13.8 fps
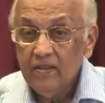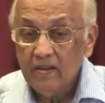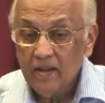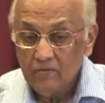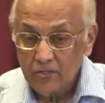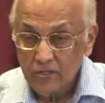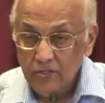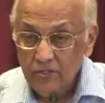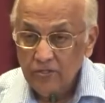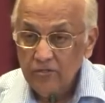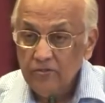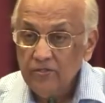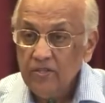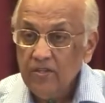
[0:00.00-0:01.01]
and I will
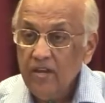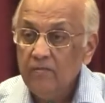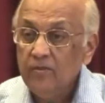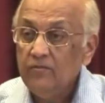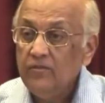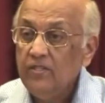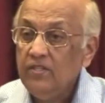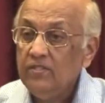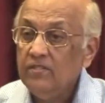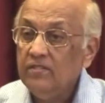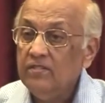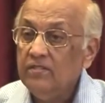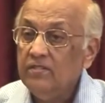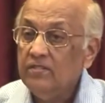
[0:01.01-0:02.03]
show you in the name of
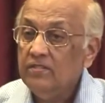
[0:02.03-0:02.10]
Jesus